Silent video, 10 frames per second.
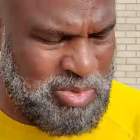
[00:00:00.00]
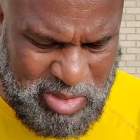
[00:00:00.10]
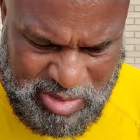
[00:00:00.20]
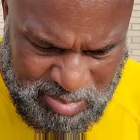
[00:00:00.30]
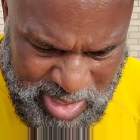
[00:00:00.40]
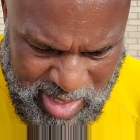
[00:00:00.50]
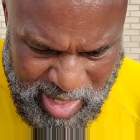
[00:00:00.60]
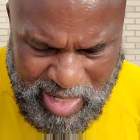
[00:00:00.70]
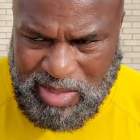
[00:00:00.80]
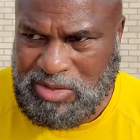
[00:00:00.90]
just be
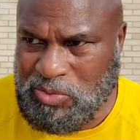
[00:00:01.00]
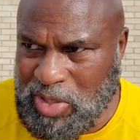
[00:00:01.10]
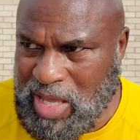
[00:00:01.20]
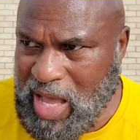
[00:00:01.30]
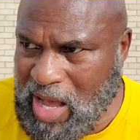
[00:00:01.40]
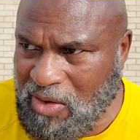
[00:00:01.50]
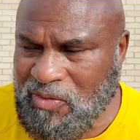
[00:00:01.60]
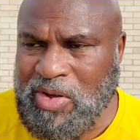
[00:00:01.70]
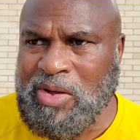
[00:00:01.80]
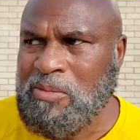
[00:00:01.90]
honest, we
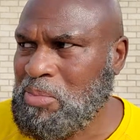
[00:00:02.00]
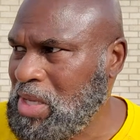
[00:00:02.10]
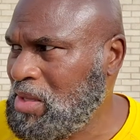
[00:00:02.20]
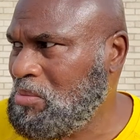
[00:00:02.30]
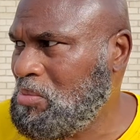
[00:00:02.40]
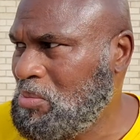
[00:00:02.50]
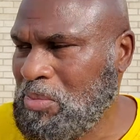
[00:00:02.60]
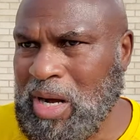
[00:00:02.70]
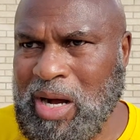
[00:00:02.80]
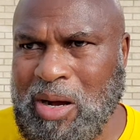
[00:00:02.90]
have been
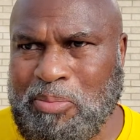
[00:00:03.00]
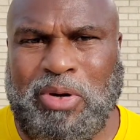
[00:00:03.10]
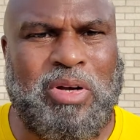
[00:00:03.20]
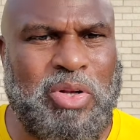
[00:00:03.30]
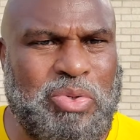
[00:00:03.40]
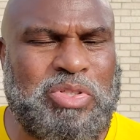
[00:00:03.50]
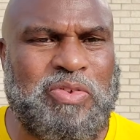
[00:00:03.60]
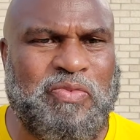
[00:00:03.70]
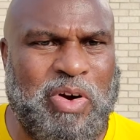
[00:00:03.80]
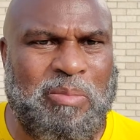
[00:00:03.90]
uh,
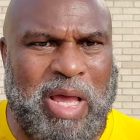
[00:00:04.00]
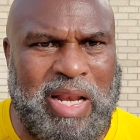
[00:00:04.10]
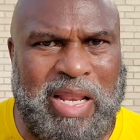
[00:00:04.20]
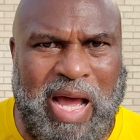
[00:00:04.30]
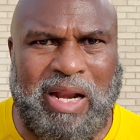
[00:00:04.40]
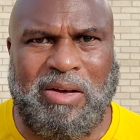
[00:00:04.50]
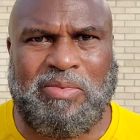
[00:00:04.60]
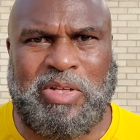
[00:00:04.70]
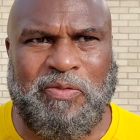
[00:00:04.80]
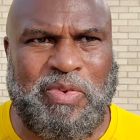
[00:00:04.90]
precluded from a lot
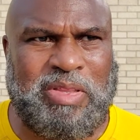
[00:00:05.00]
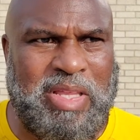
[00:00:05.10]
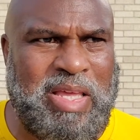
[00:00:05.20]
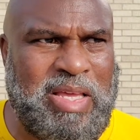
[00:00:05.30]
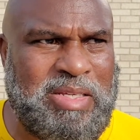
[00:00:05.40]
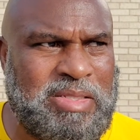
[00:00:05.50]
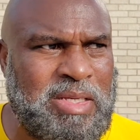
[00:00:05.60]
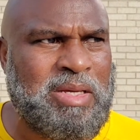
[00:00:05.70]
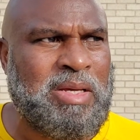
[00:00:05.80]
of different things